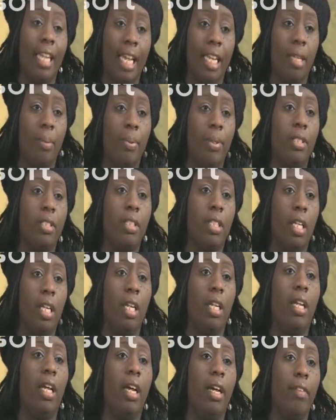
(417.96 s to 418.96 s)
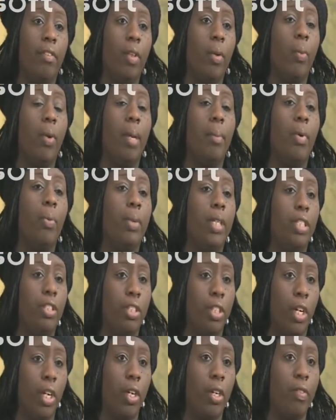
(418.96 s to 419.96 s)
90% of the women we
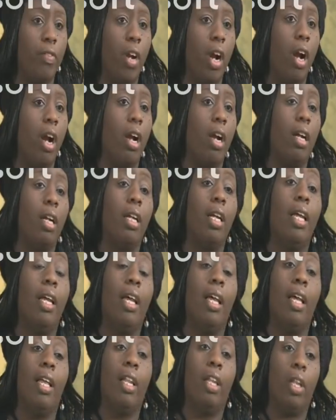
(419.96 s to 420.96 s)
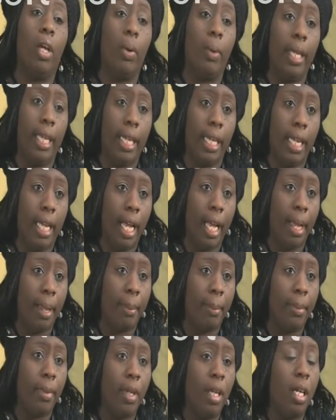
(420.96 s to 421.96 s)
serve are low
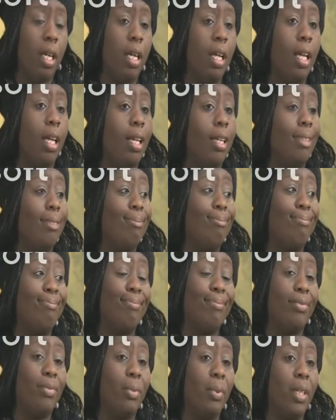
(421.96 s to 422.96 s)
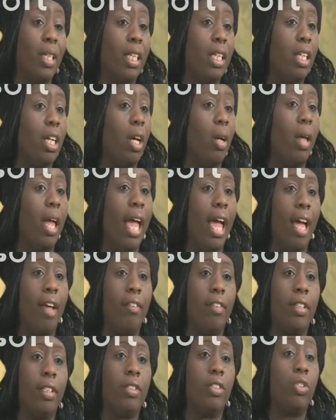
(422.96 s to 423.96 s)
income, really don't
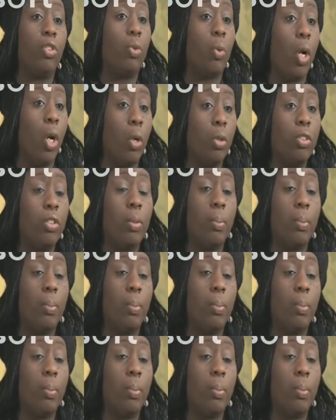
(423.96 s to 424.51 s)
have a strong